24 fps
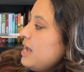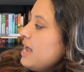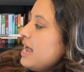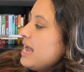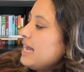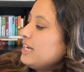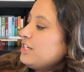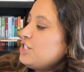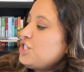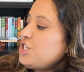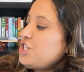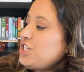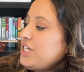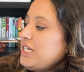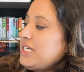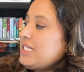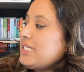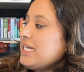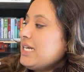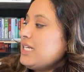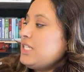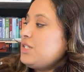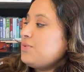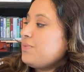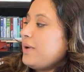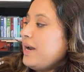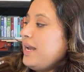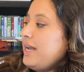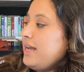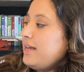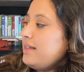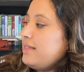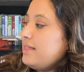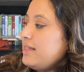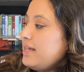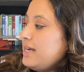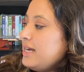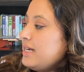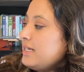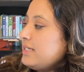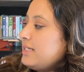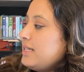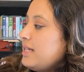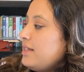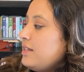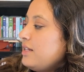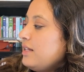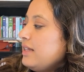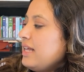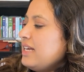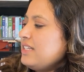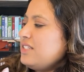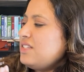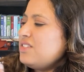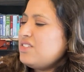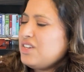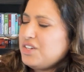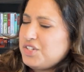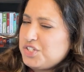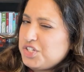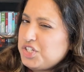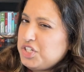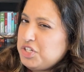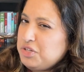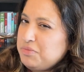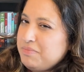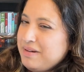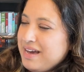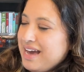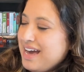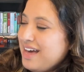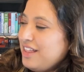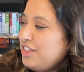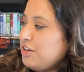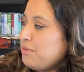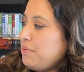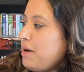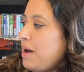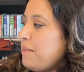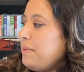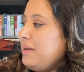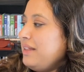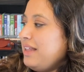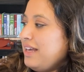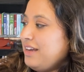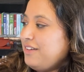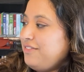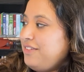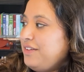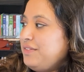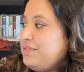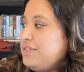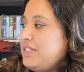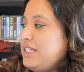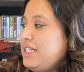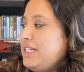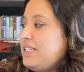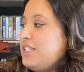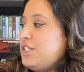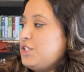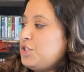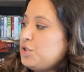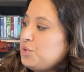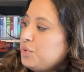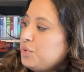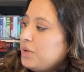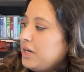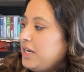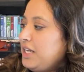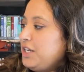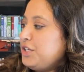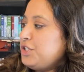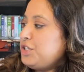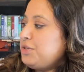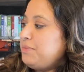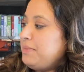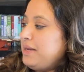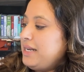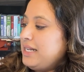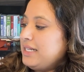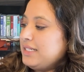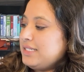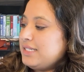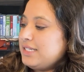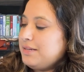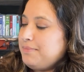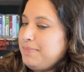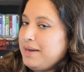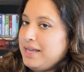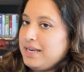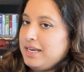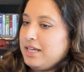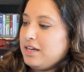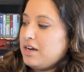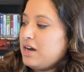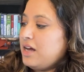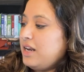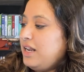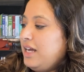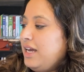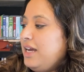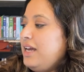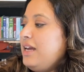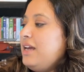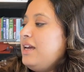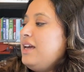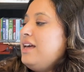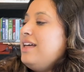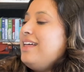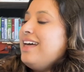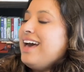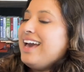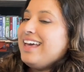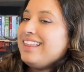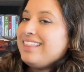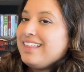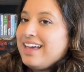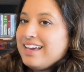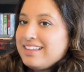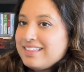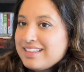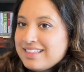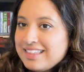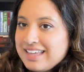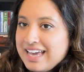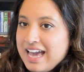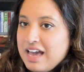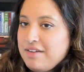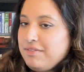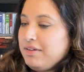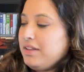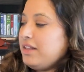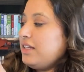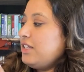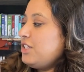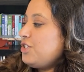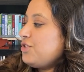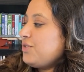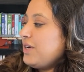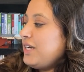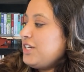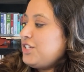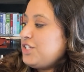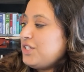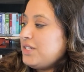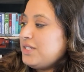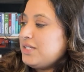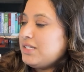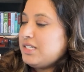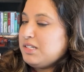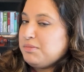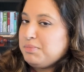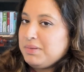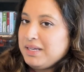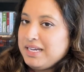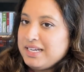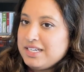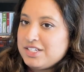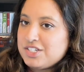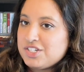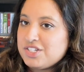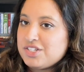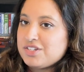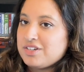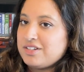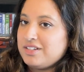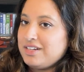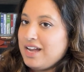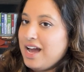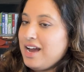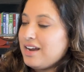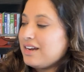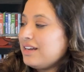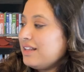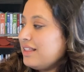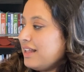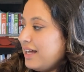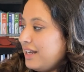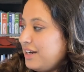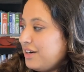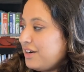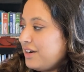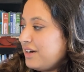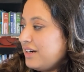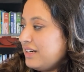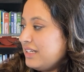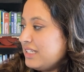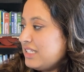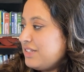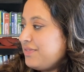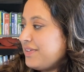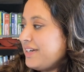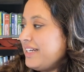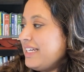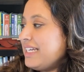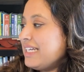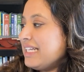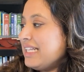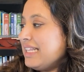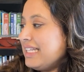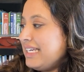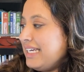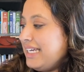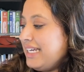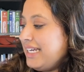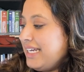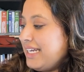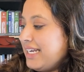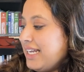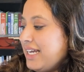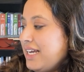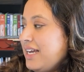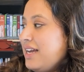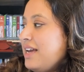And she does write in this, and the lessons aren't too bad. They're probably like 15 to 20-ish minutes, depending on it. I like that they have illustrations. The pages are not cluttered. It's very clean,